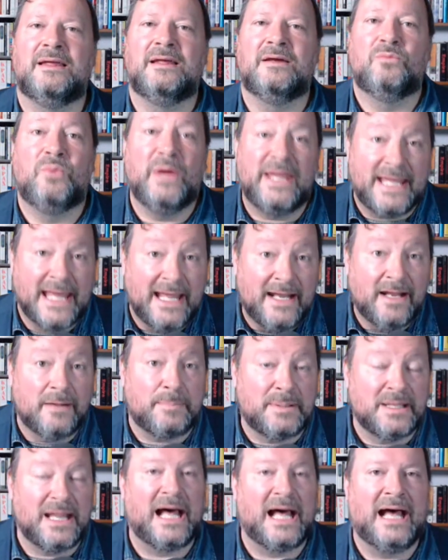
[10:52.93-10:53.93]
We can
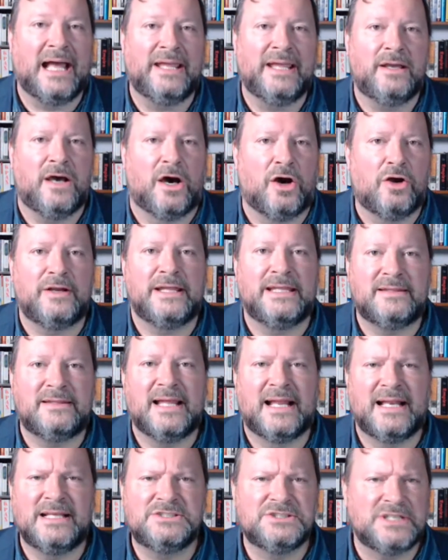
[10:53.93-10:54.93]
apply our
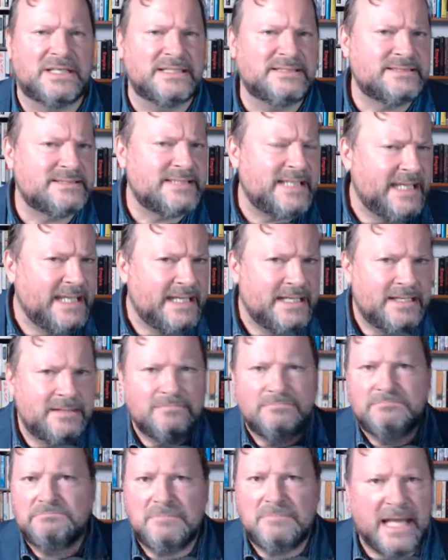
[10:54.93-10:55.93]
intelligence in
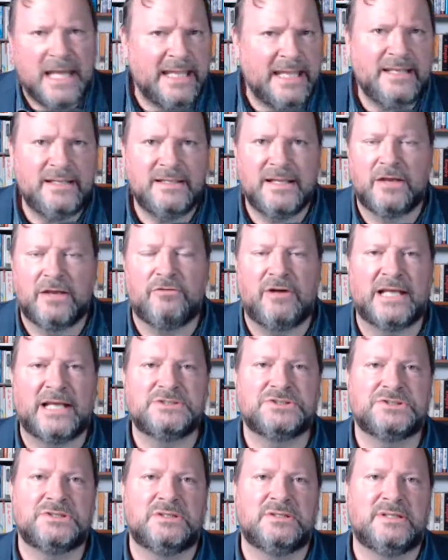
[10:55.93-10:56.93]
any
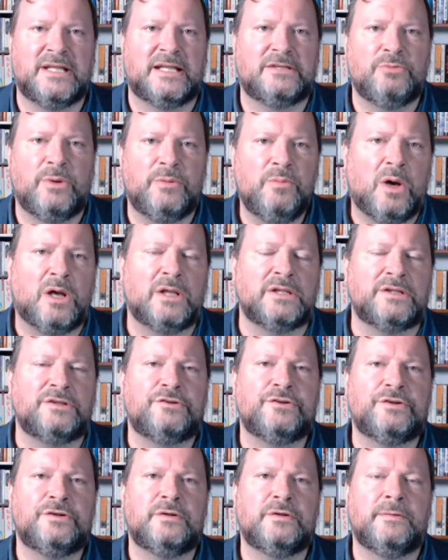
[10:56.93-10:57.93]
direction that we want.
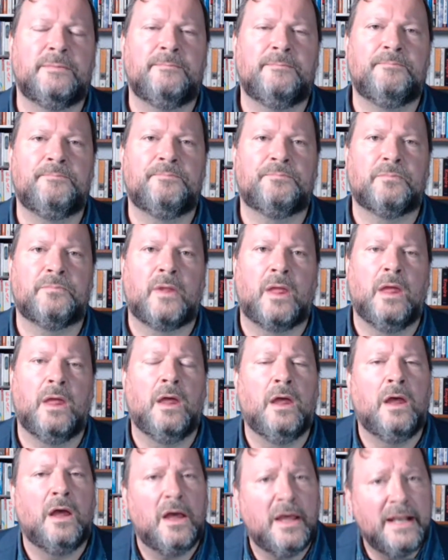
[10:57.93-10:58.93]

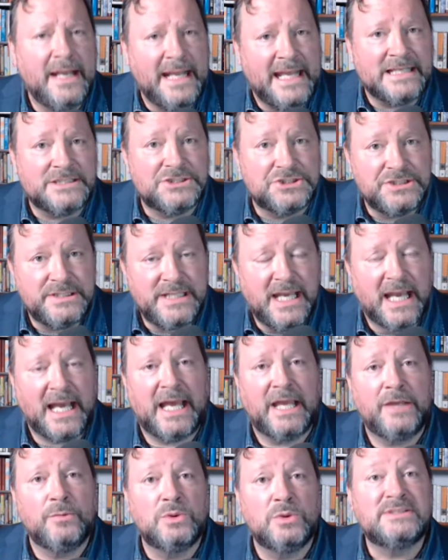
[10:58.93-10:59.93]
An
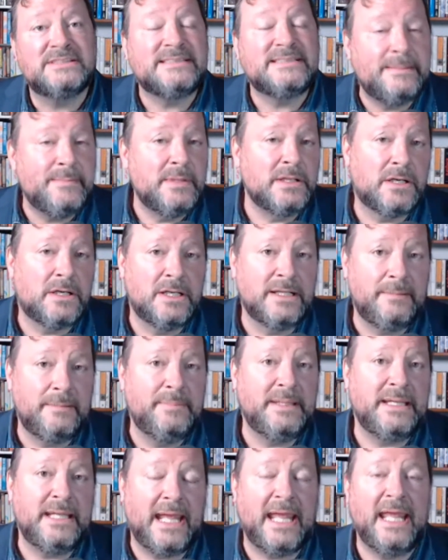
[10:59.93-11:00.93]
AGI would similarly
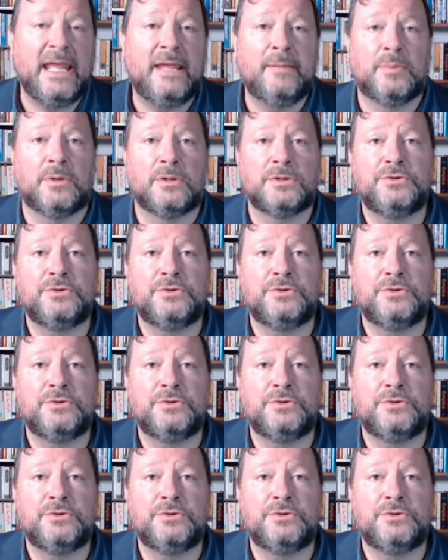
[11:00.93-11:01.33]
be able